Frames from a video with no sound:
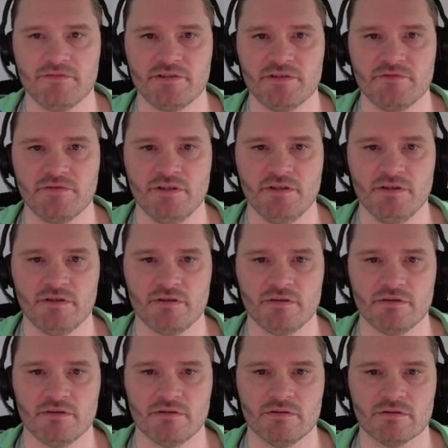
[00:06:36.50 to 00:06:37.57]
TV
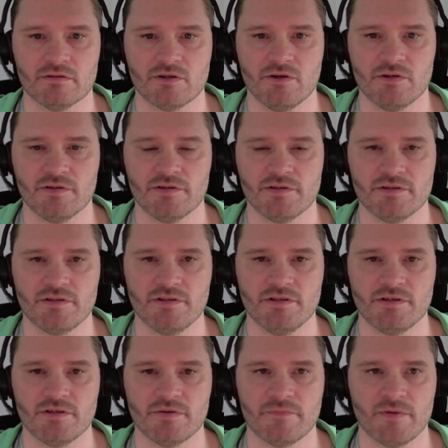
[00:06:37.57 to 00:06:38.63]
content
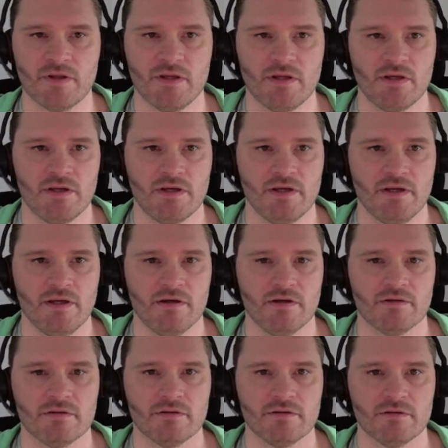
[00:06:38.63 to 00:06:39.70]
here.
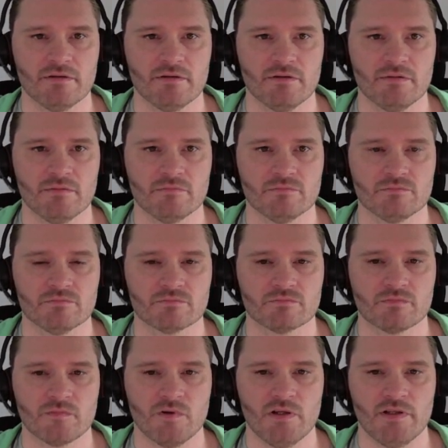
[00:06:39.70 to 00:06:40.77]
And
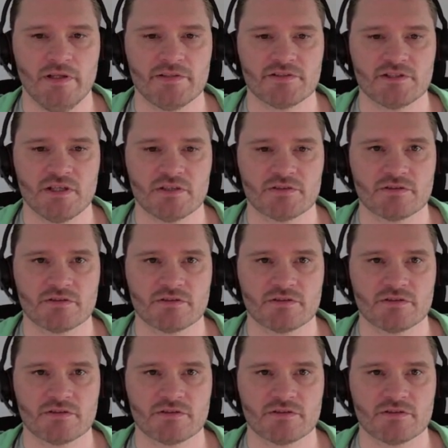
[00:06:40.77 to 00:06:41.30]
let's just